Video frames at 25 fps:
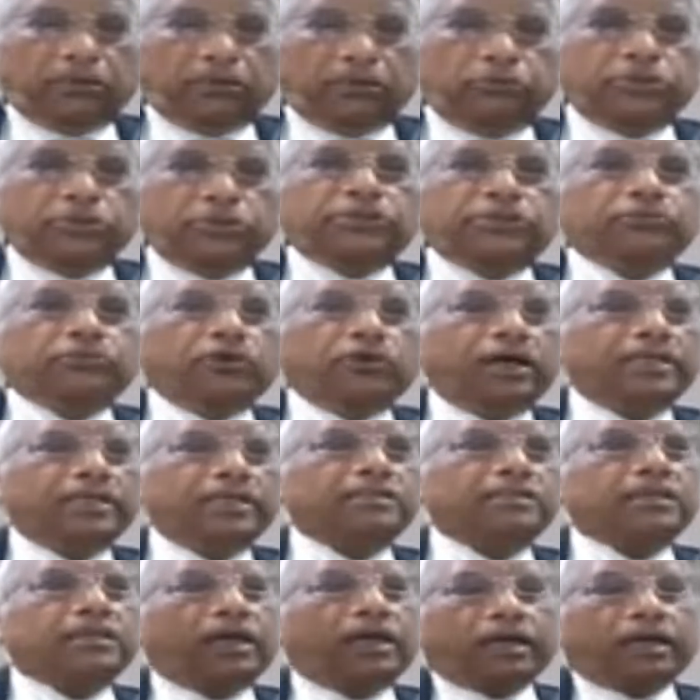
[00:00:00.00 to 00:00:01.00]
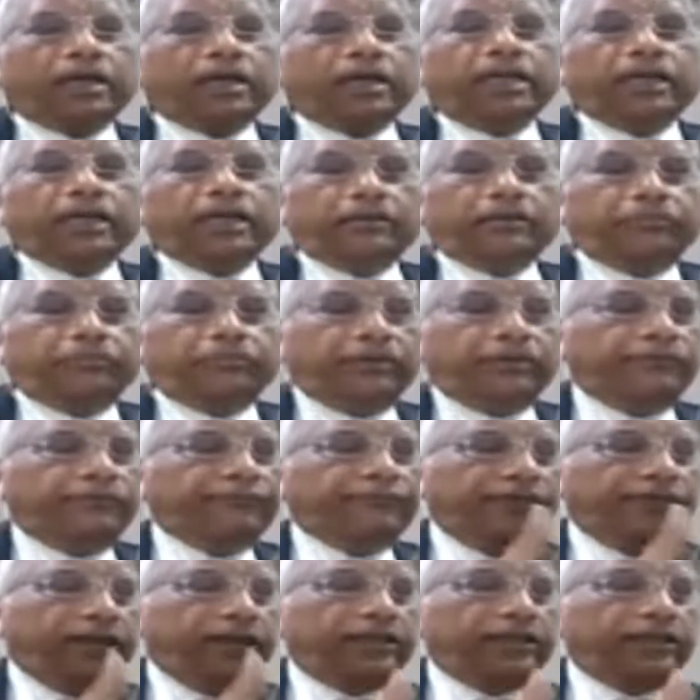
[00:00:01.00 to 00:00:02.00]
which was earlier, we
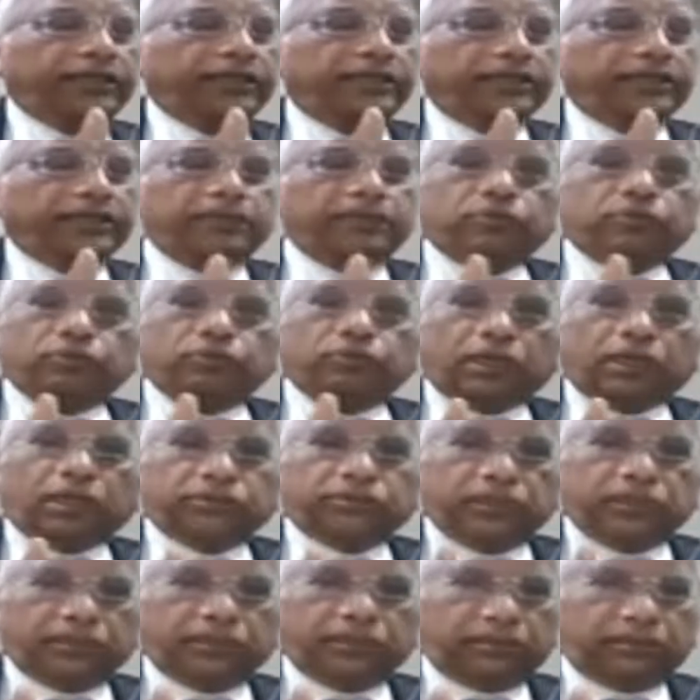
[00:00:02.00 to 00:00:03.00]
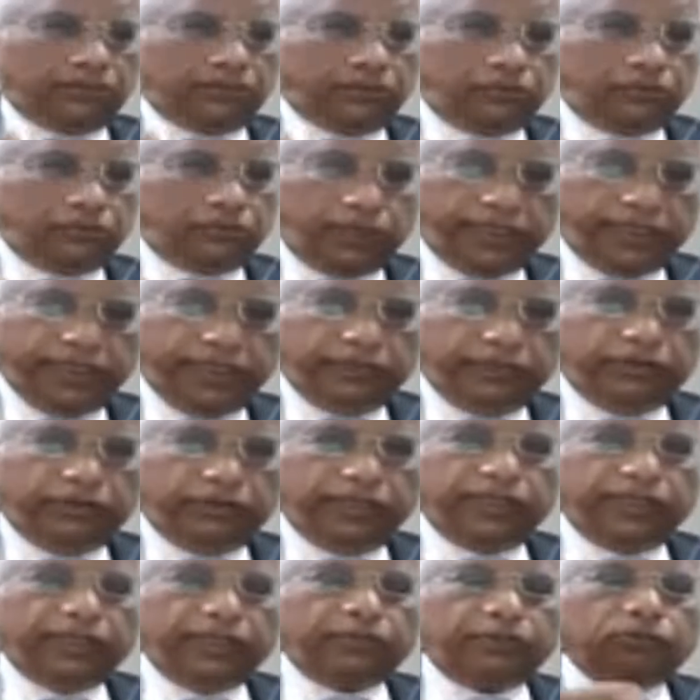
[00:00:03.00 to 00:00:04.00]
felt it in
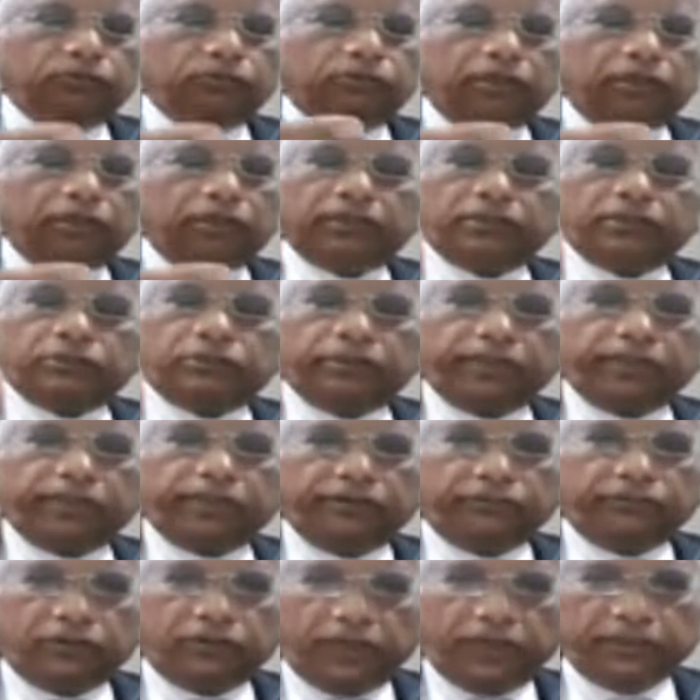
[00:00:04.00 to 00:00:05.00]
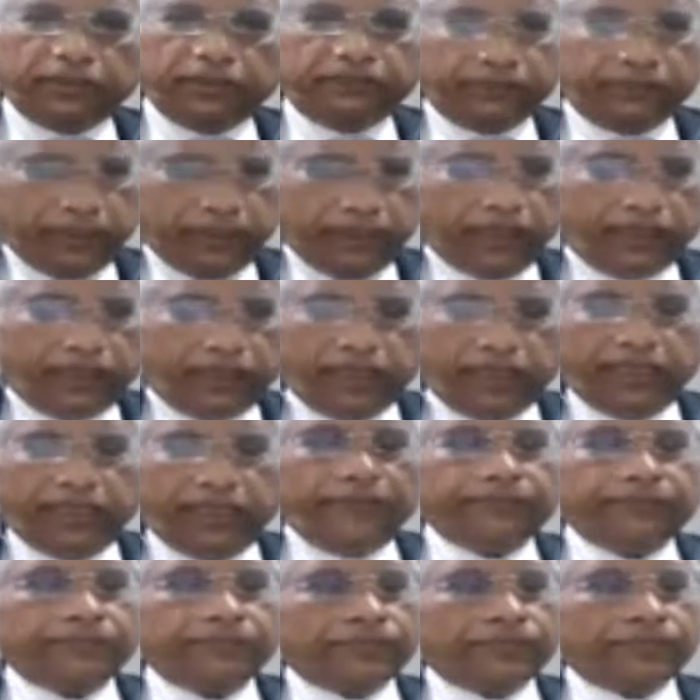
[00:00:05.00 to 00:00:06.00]
2020, 2021,
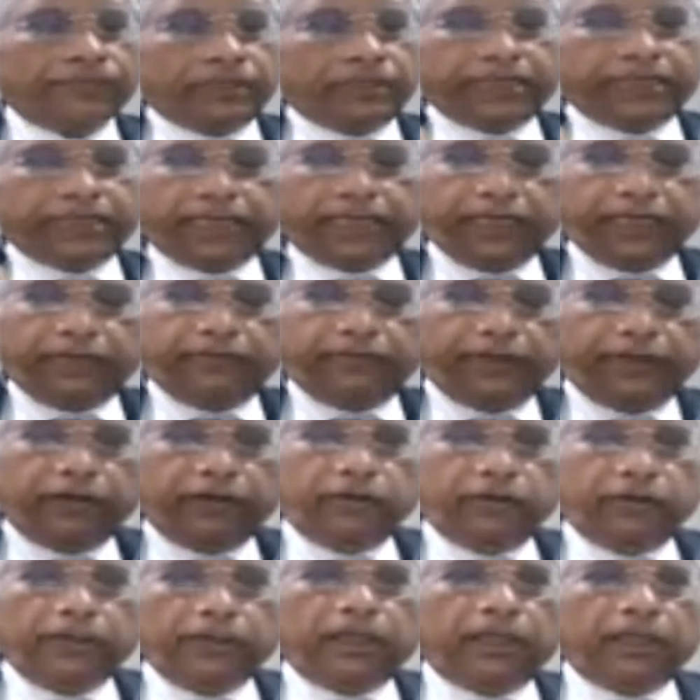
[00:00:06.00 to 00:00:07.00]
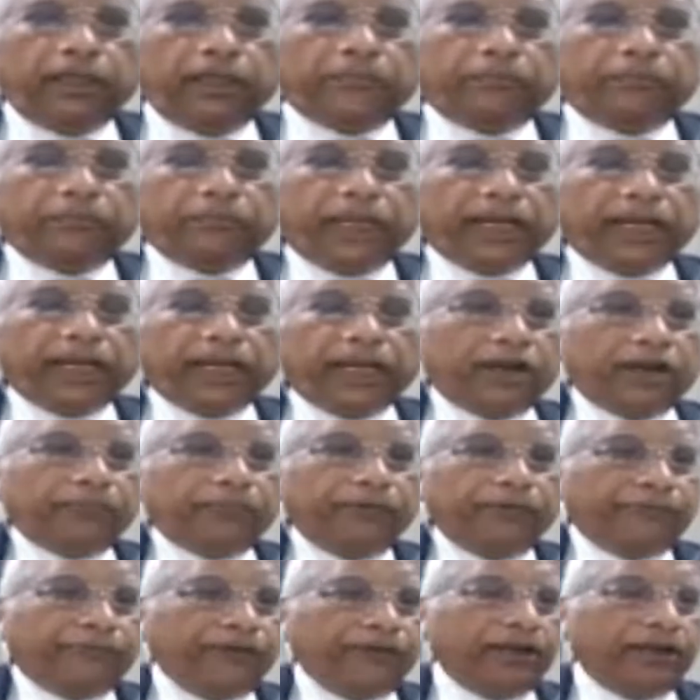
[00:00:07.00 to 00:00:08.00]
early second wave, may not
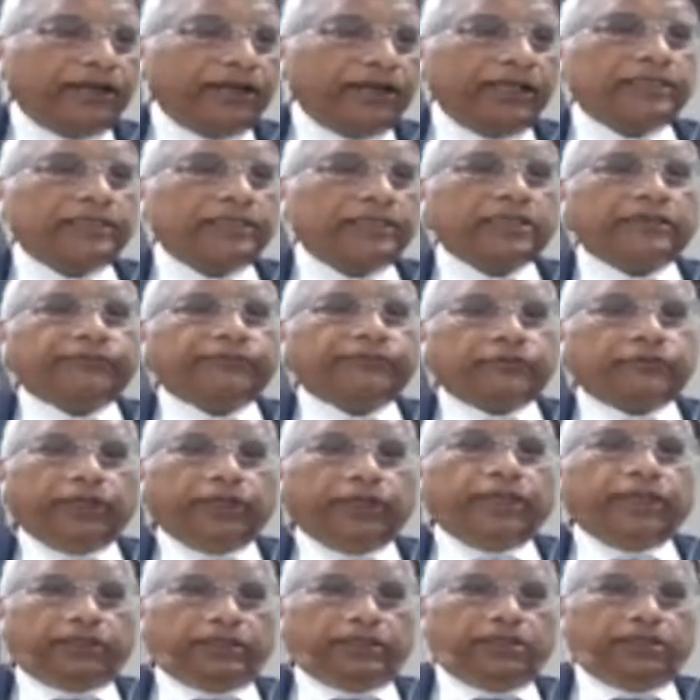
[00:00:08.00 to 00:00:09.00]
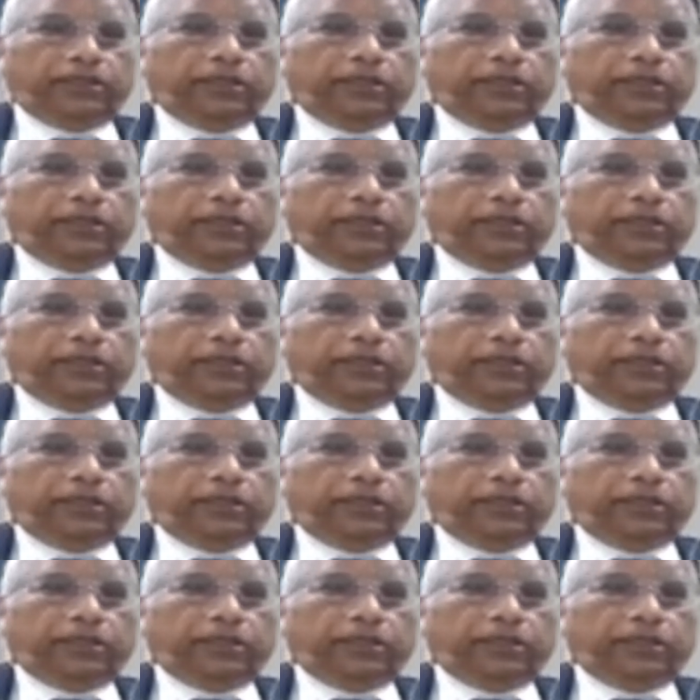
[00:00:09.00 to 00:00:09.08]
be felt as of today.